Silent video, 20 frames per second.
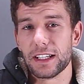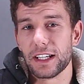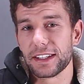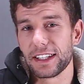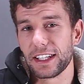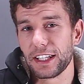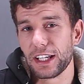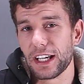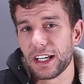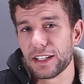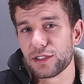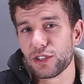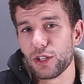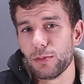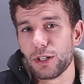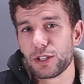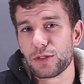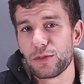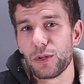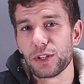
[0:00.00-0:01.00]
Thank you guys so
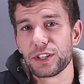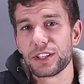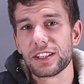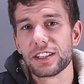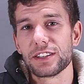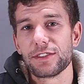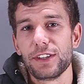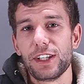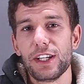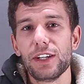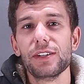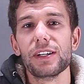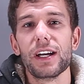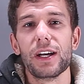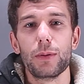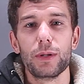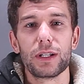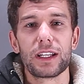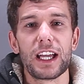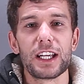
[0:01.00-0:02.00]
much for watching this video,
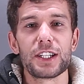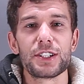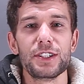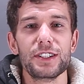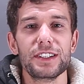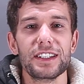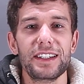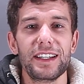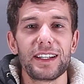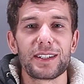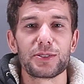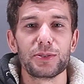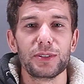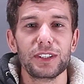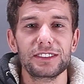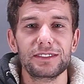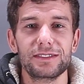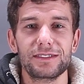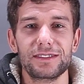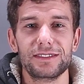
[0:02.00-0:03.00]
and we'll catch you in the next
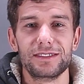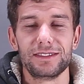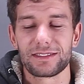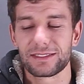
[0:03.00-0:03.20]
one.